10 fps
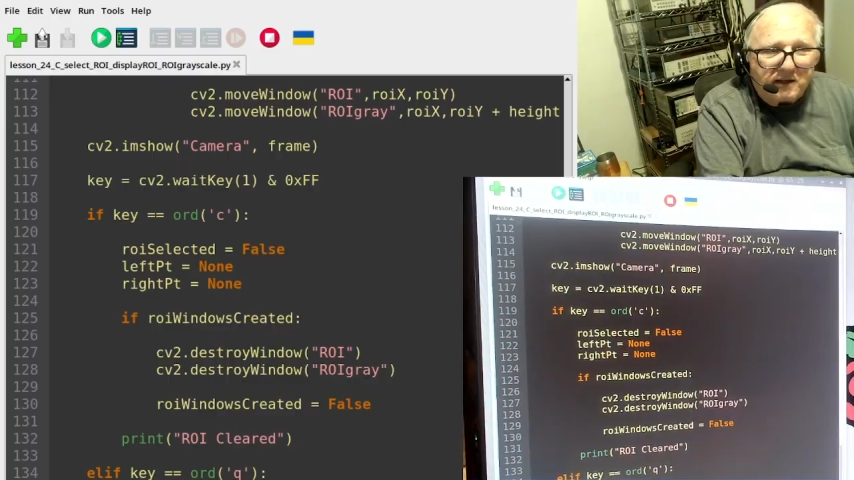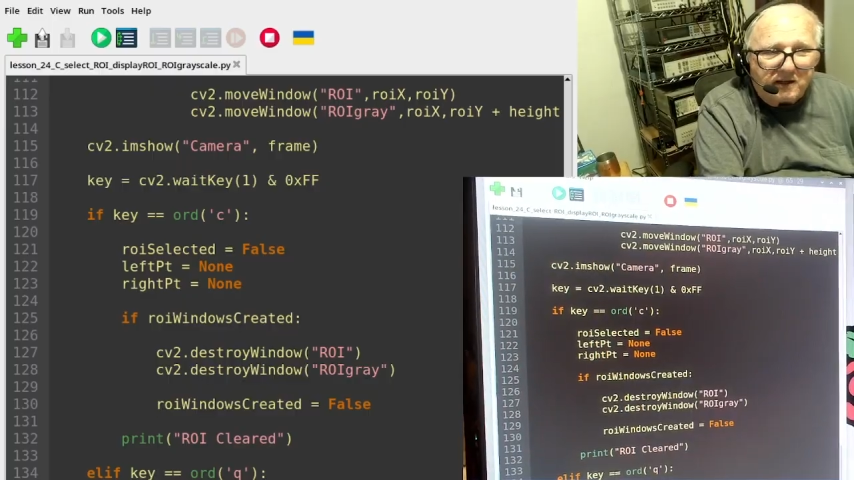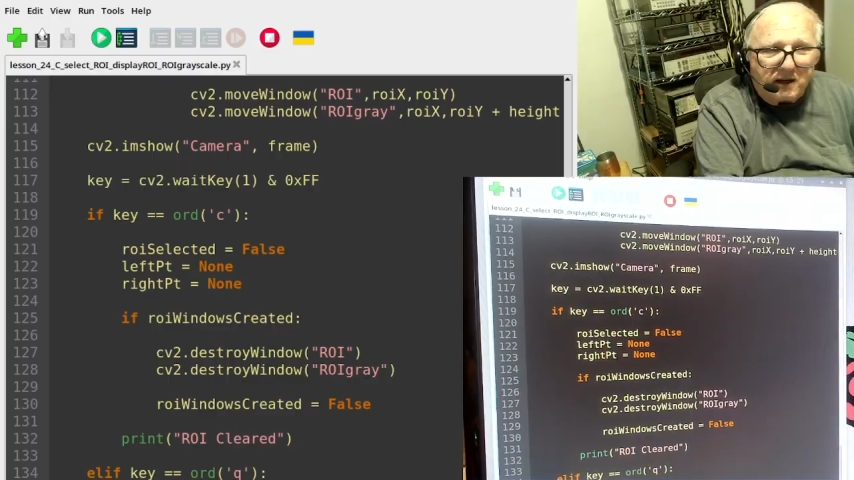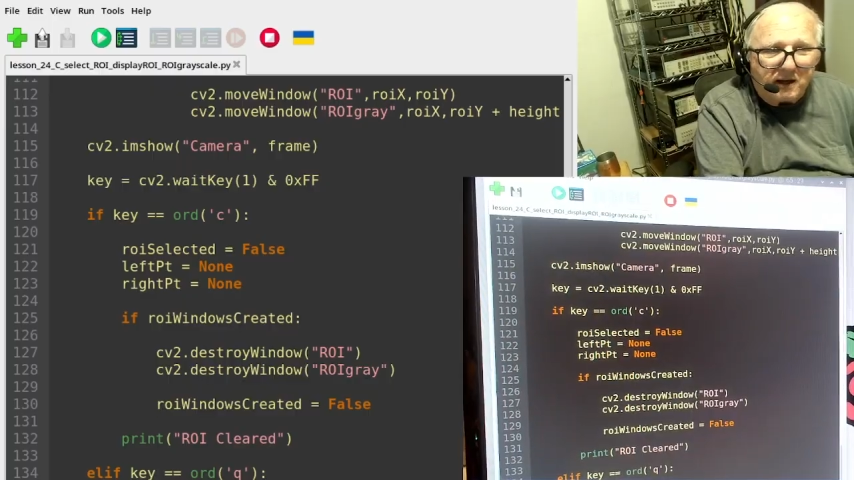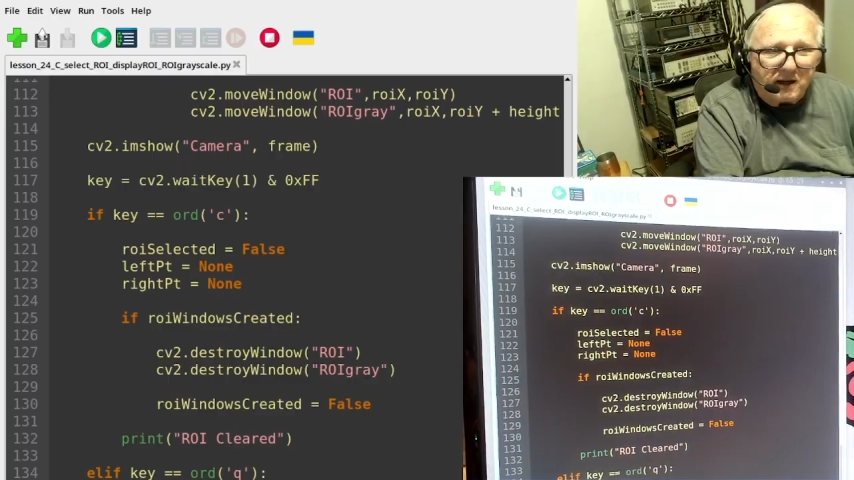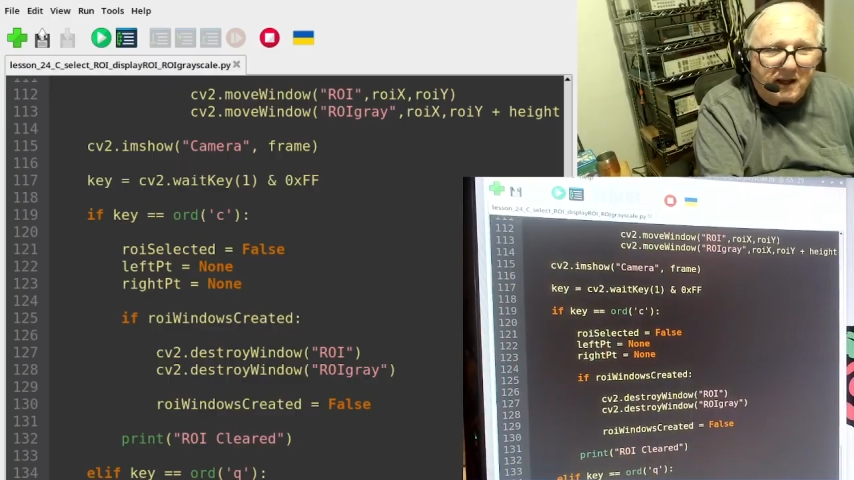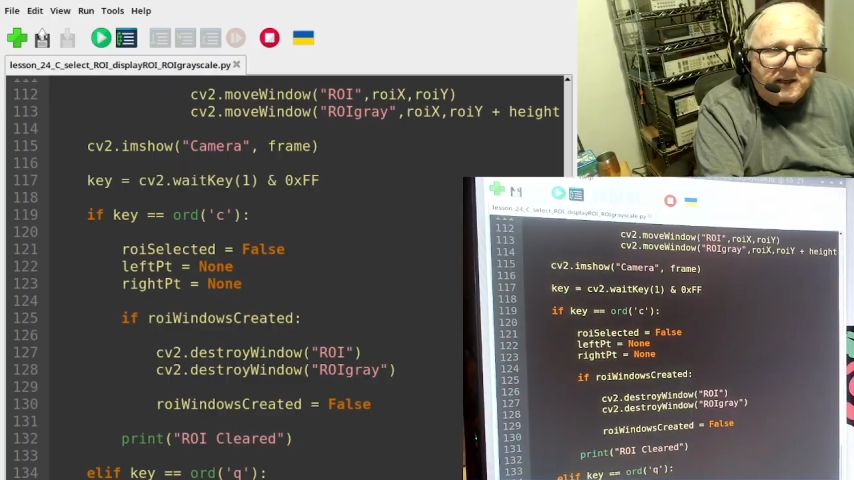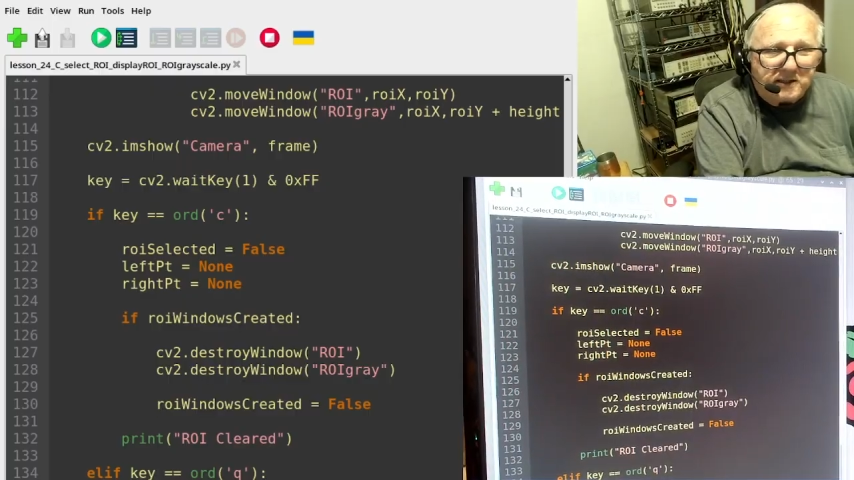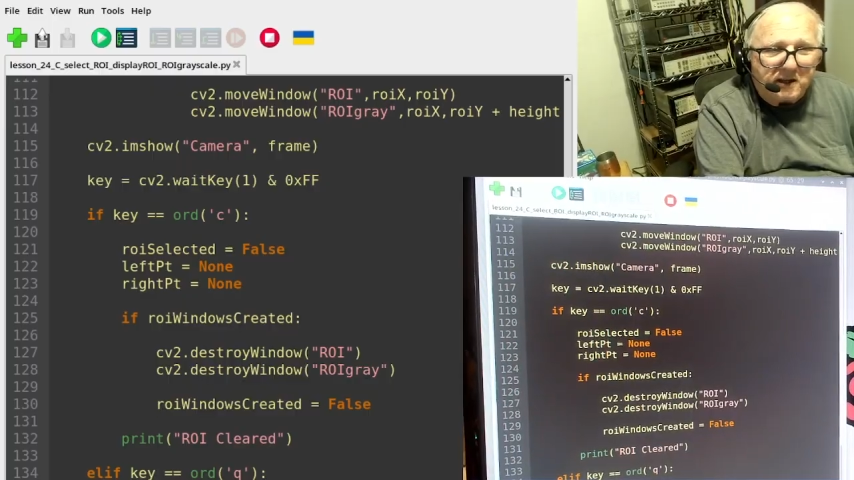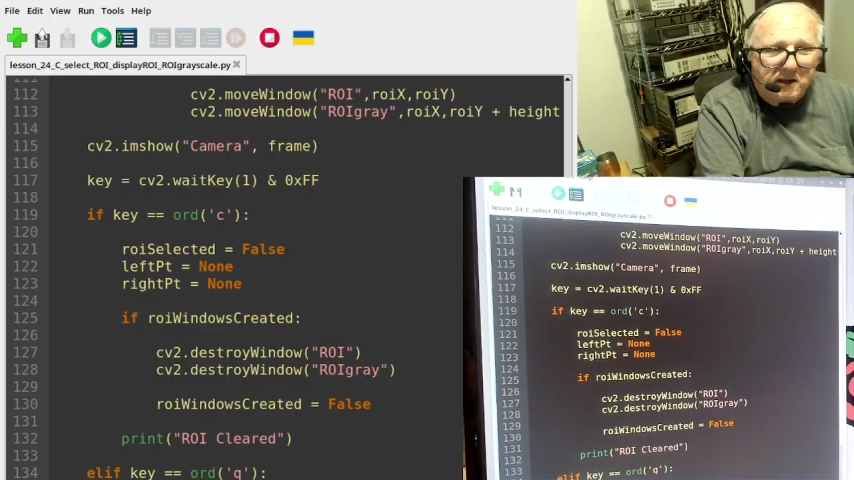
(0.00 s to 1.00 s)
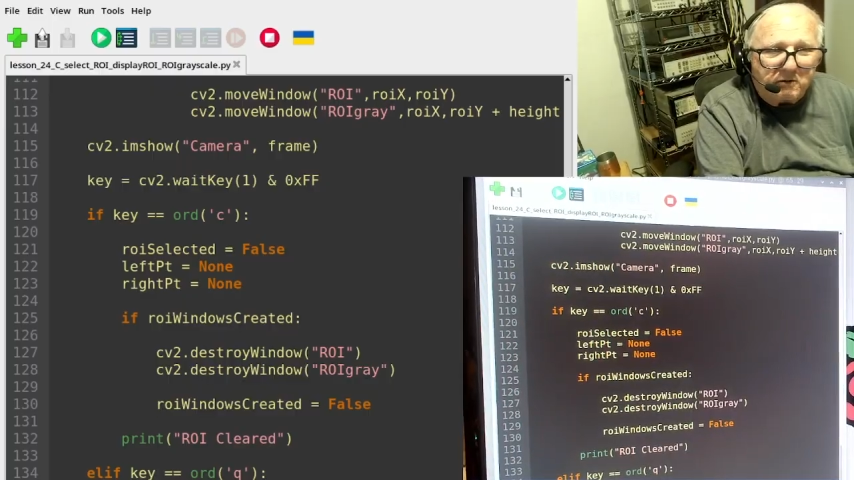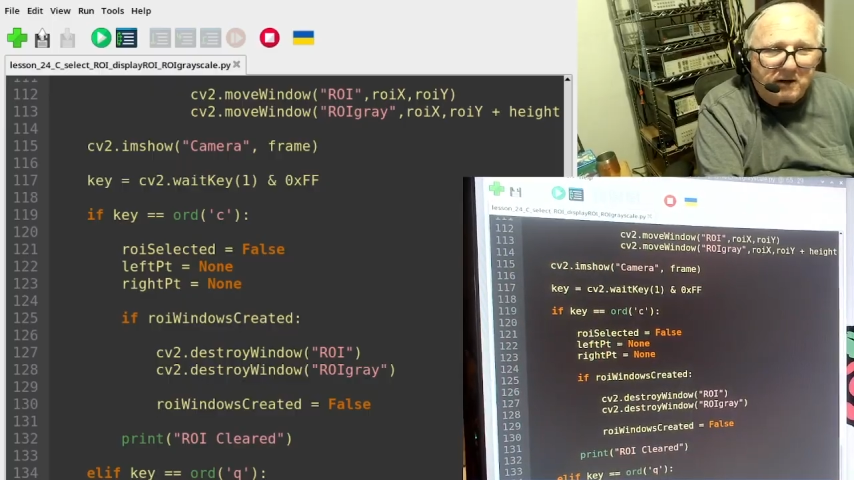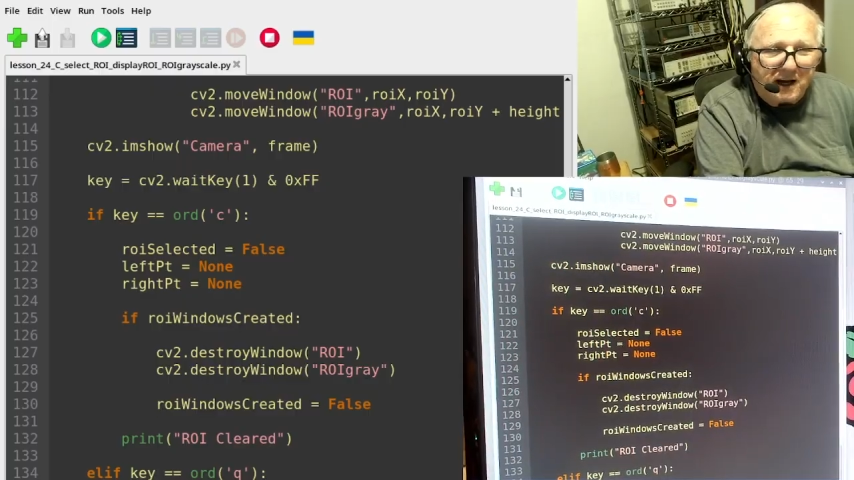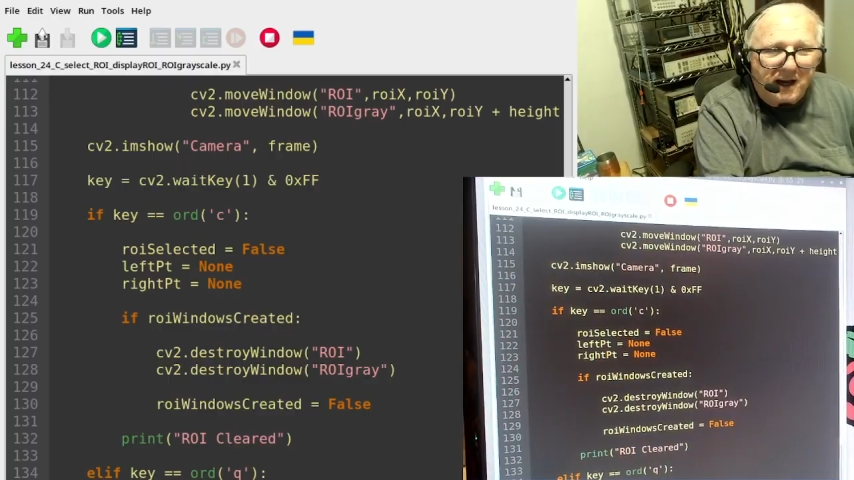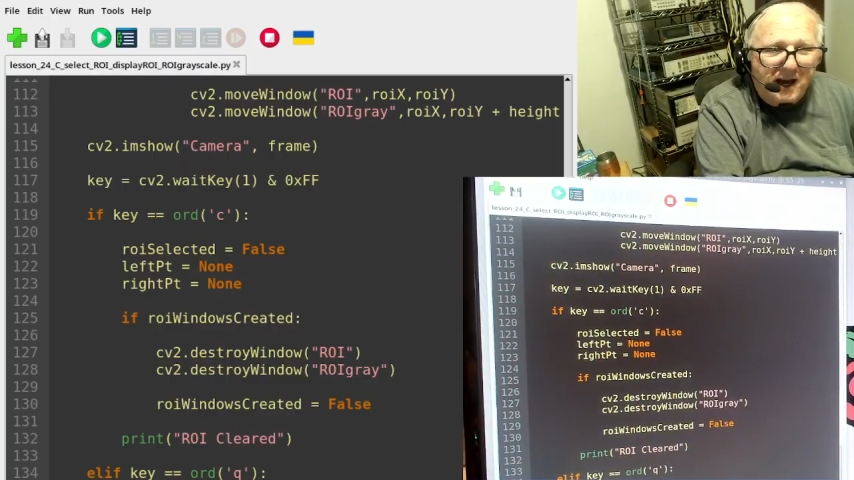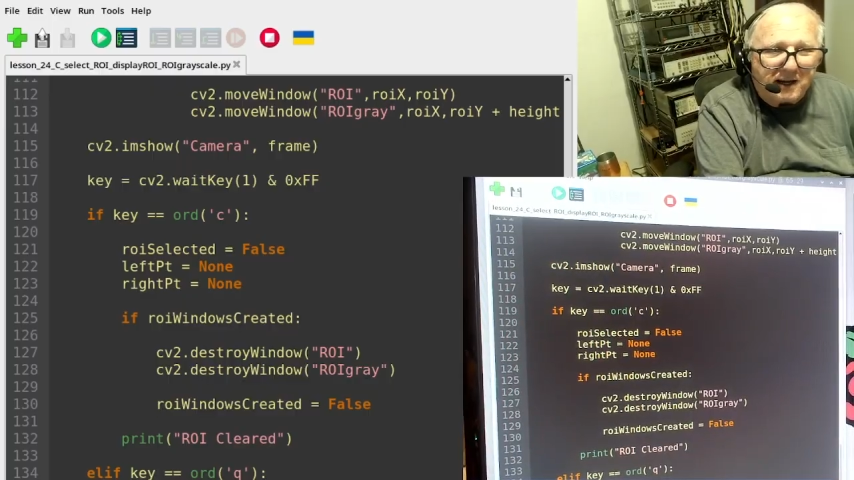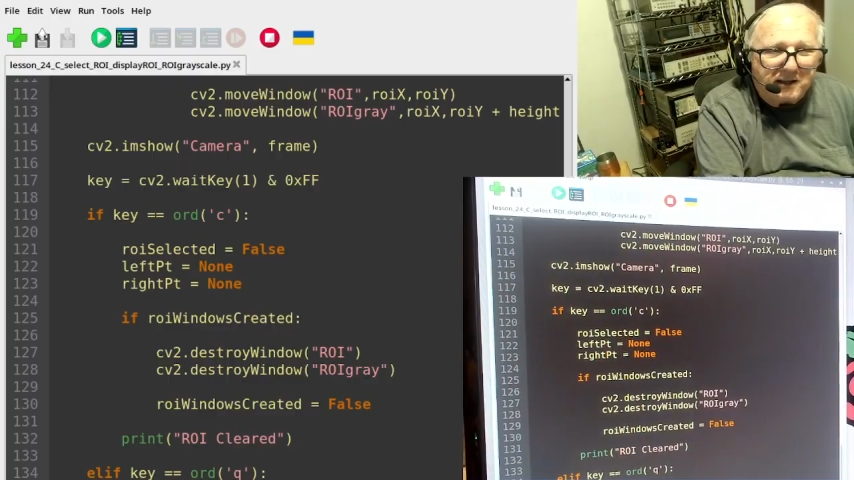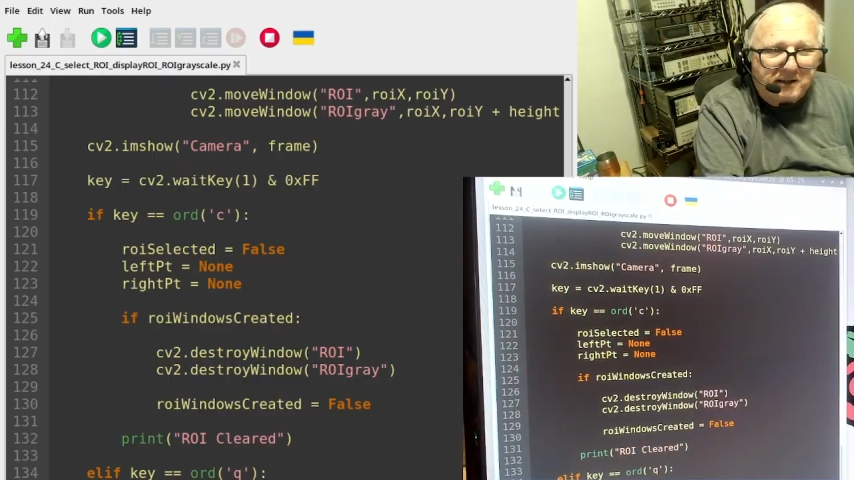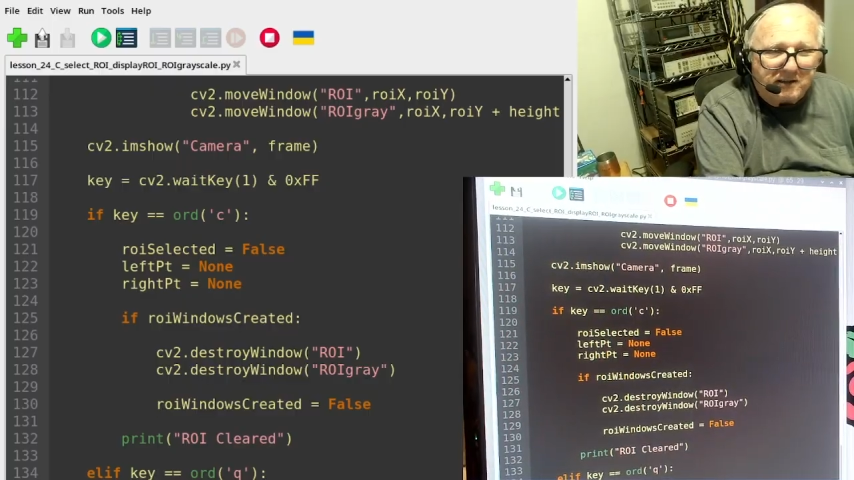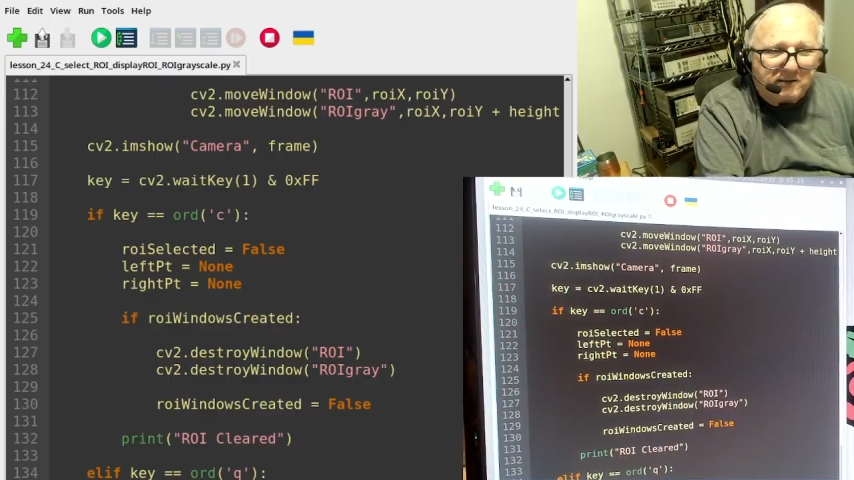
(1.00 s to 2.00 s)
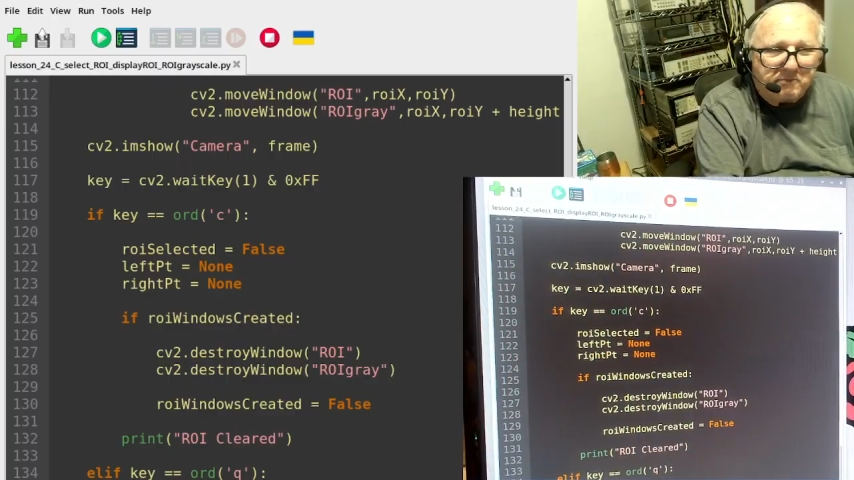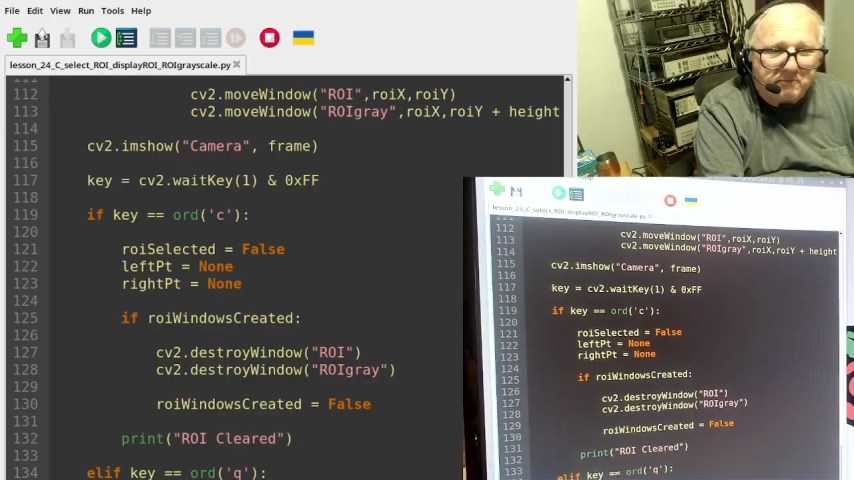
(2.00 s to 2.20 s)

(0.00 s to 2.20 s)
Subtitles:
Yeah, that's another one I added because